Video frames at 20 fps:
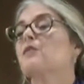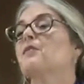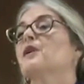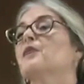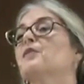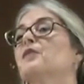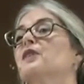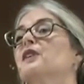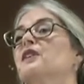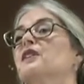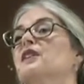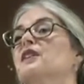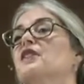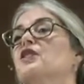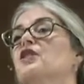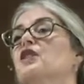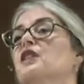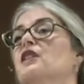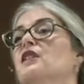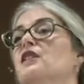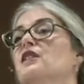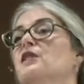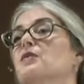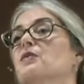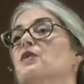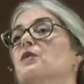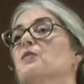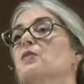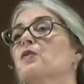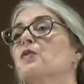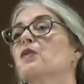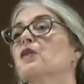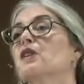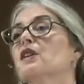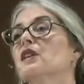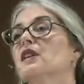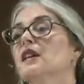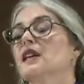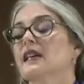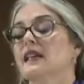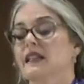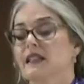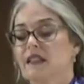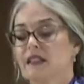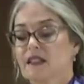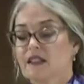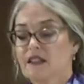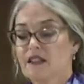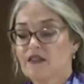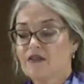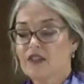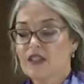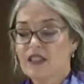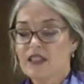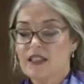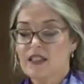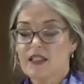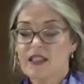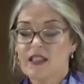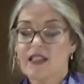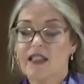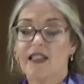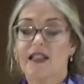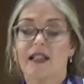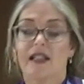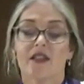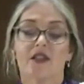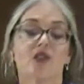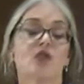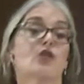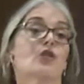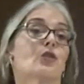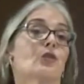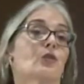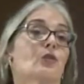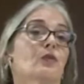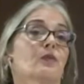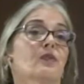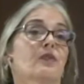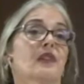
remember is that Jesus was born and lived and died as a Jew.